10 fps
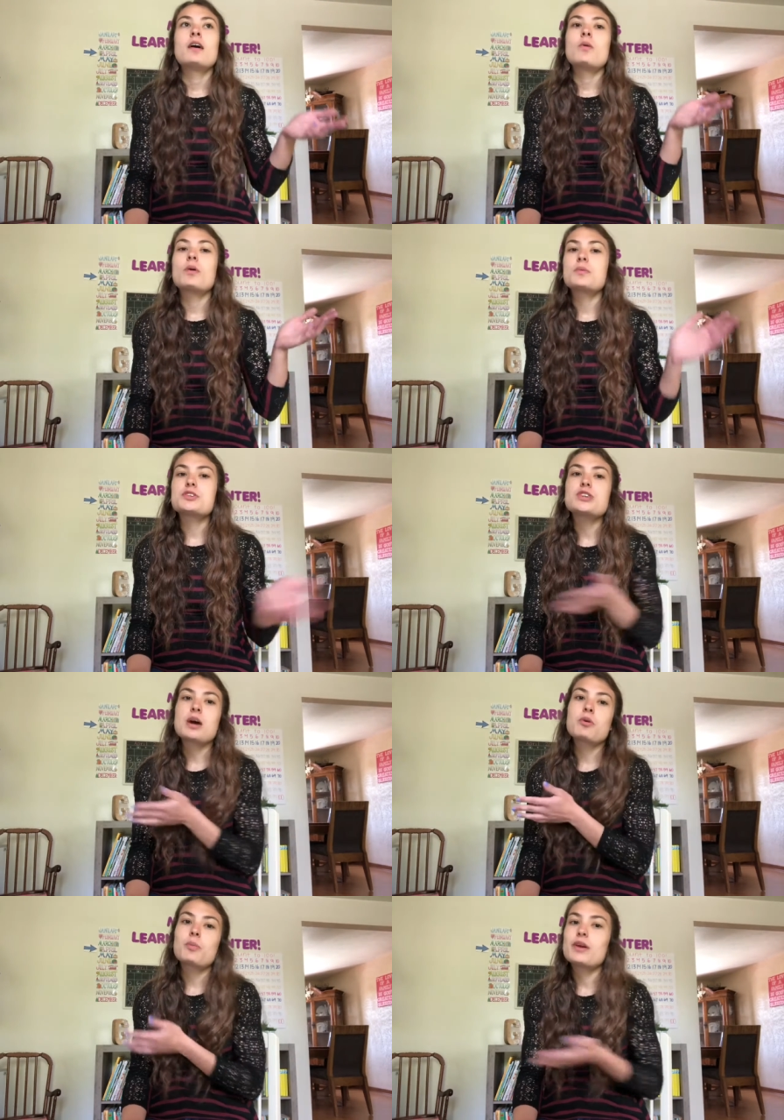When we
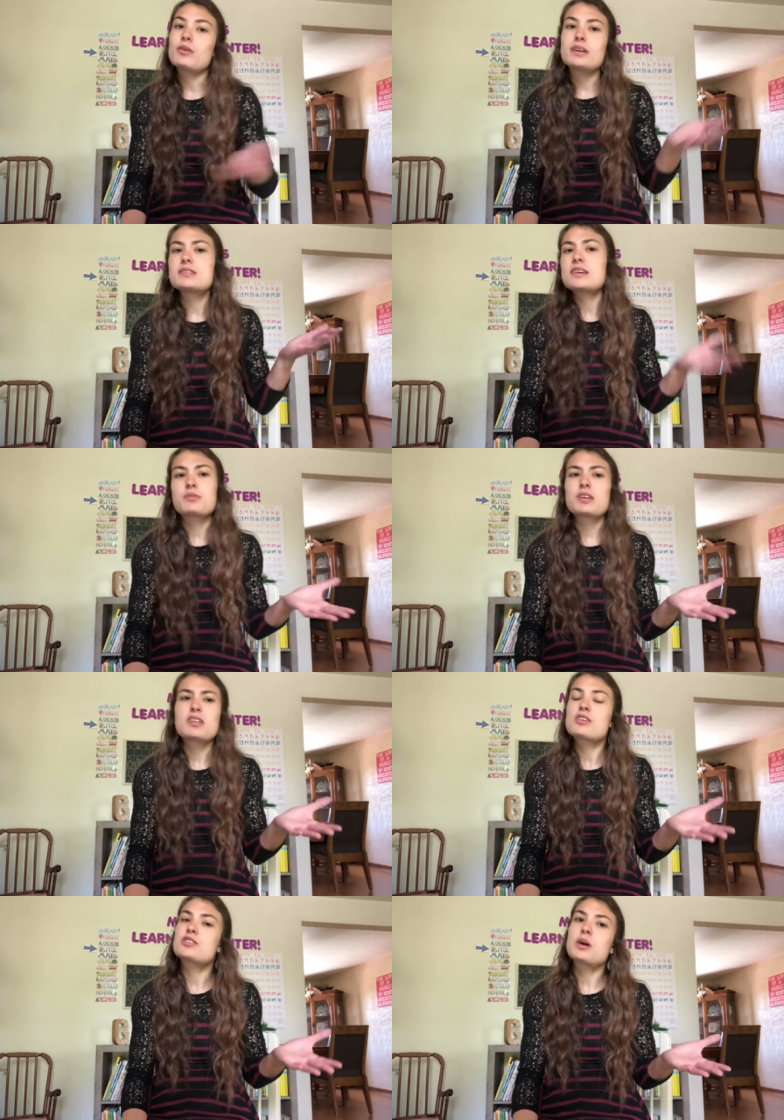shower, we don't need to take really
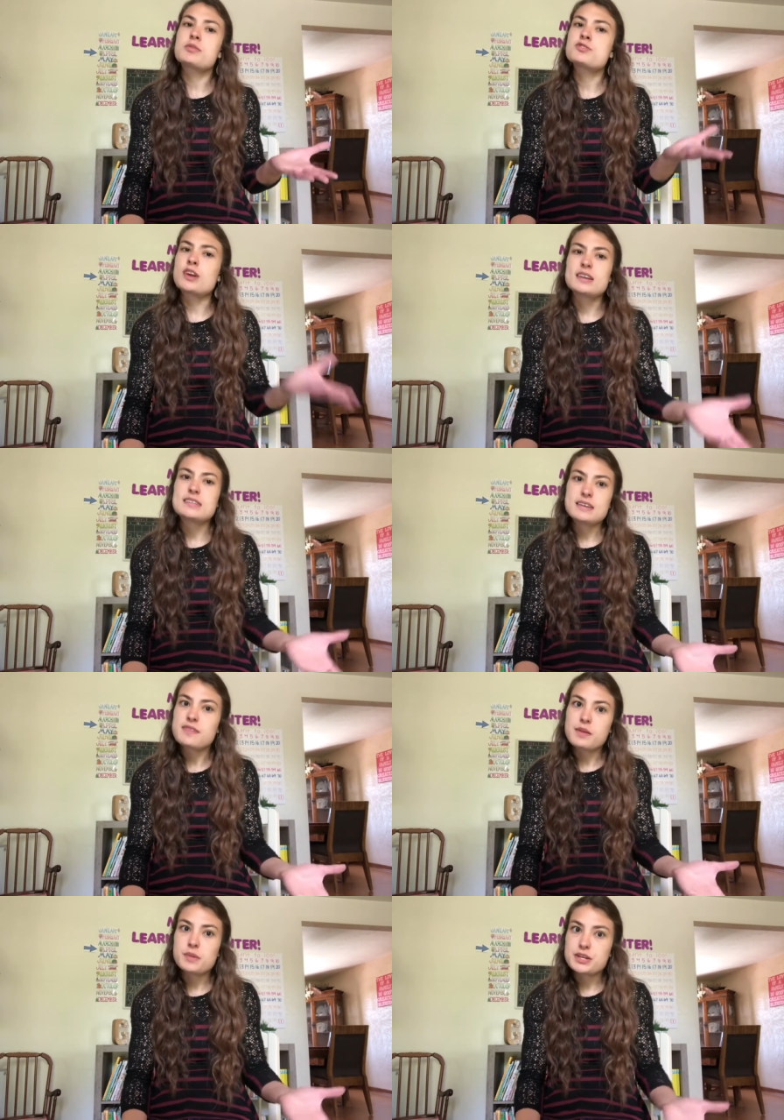long showers. Try to take
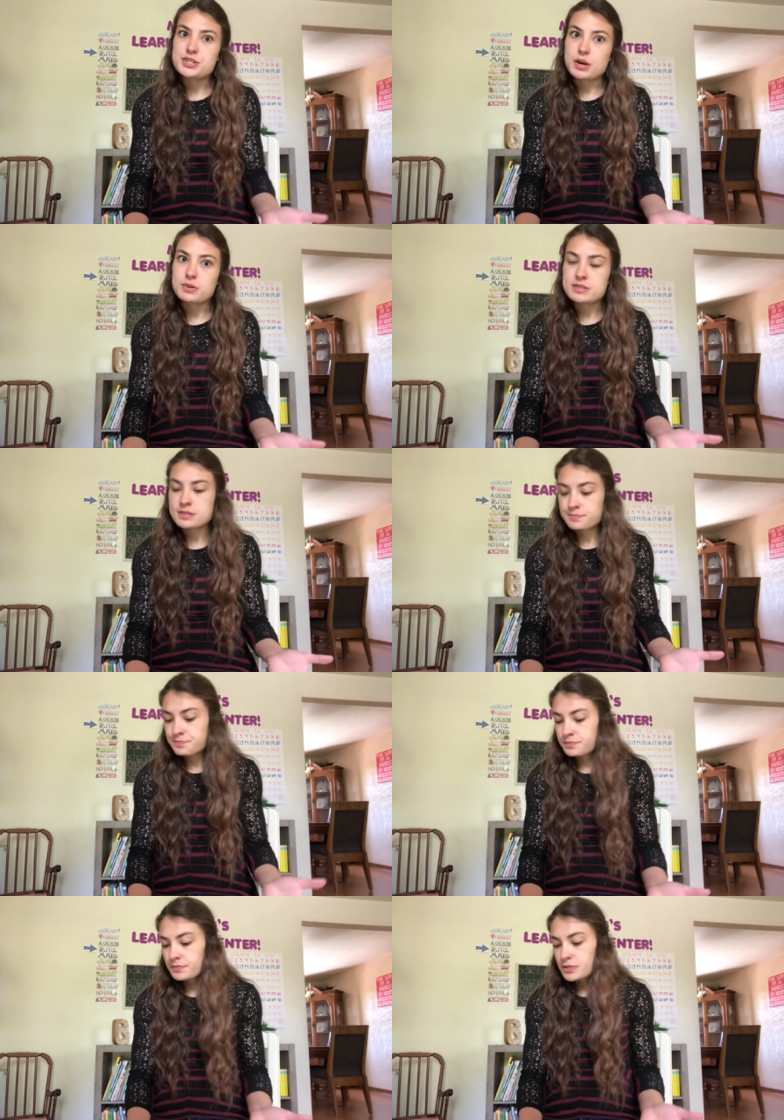5-minute showers.
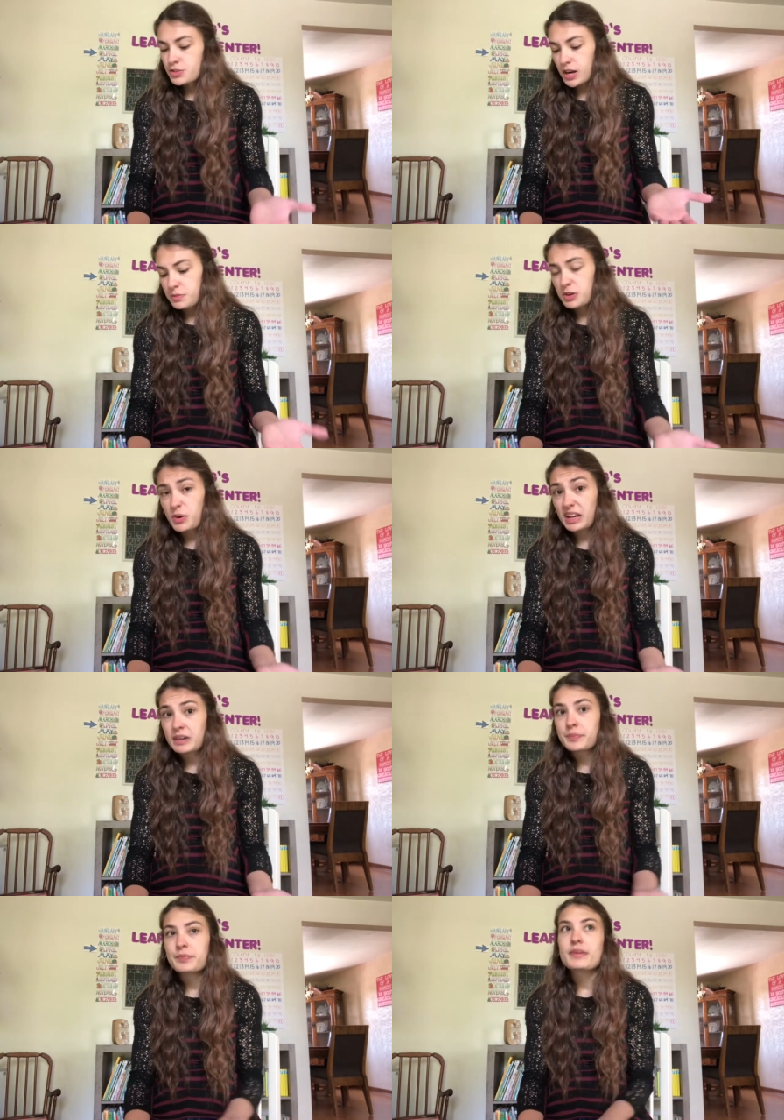Try to be quick.
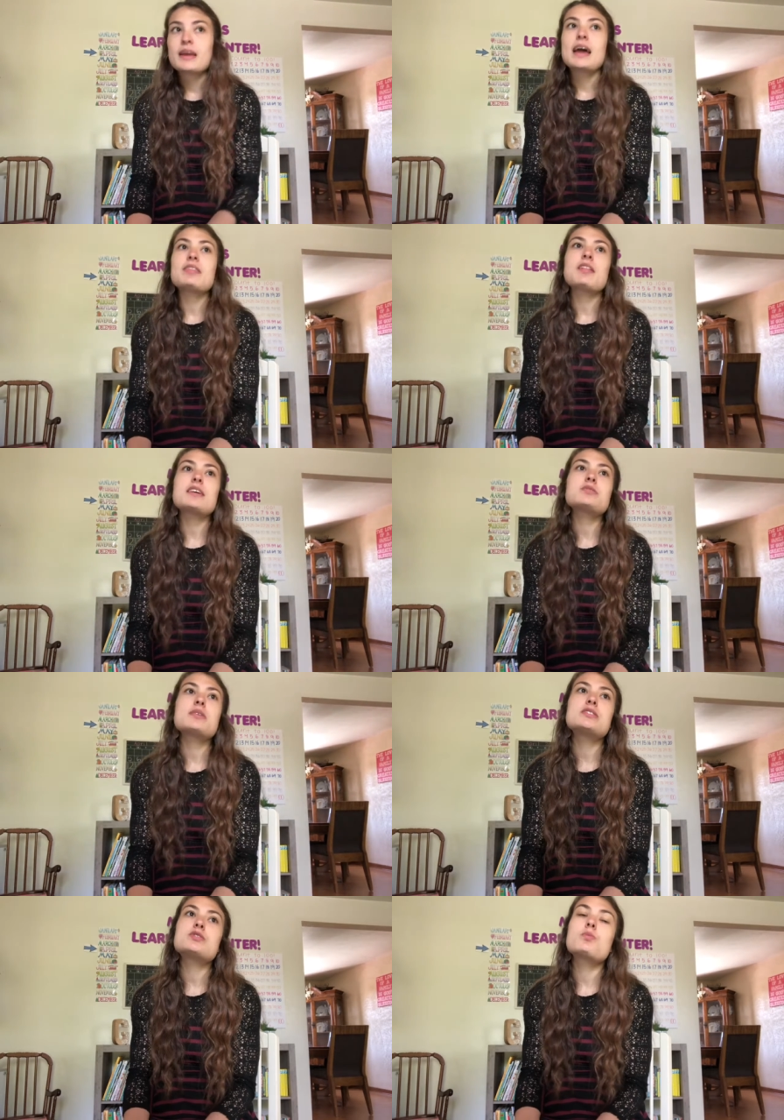And the last one
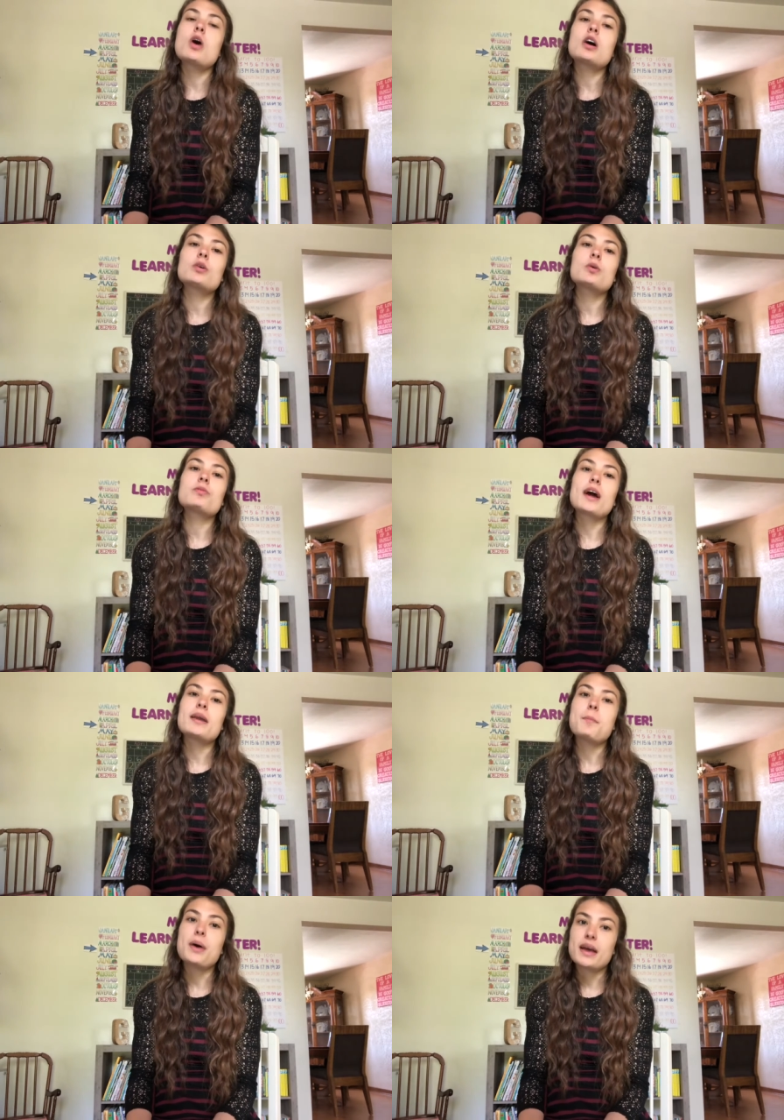is to walk or ride a
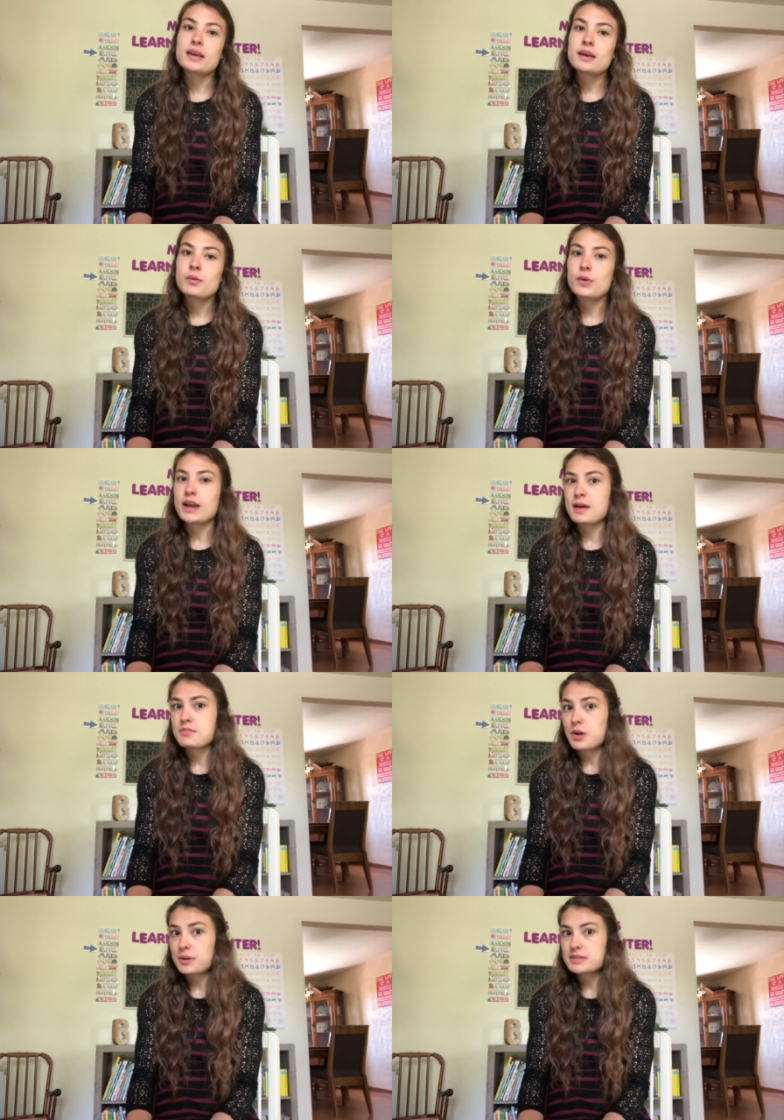bike when I'm
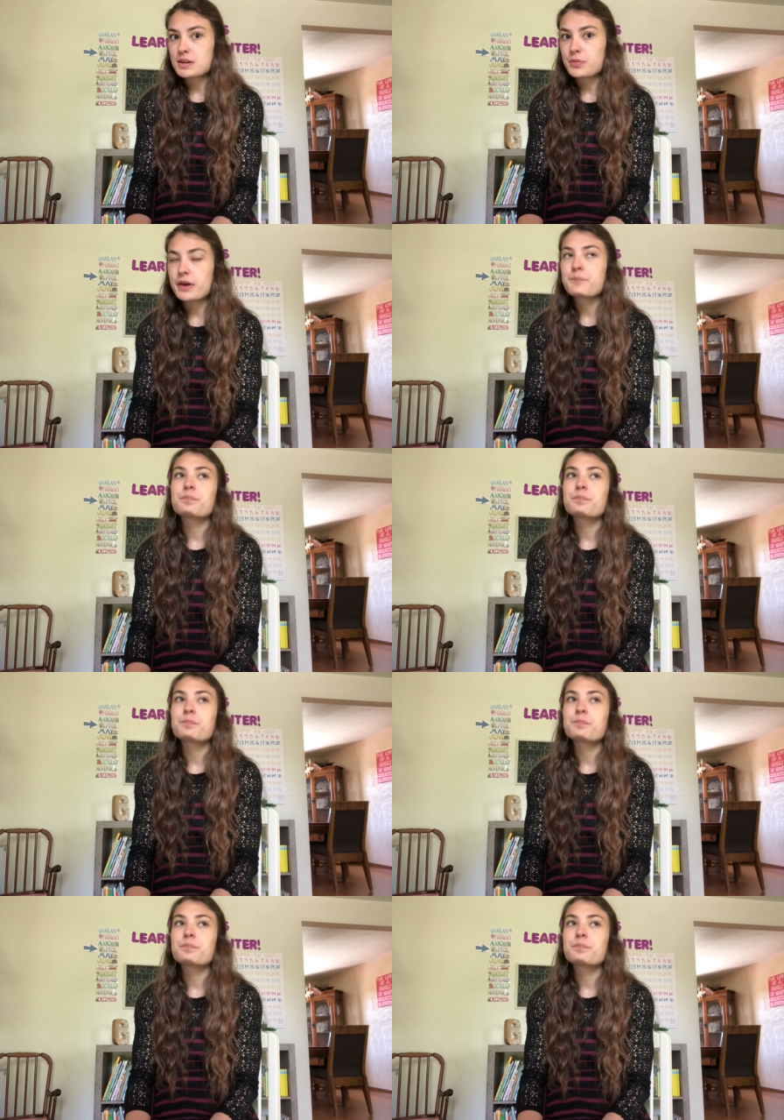going somewhere.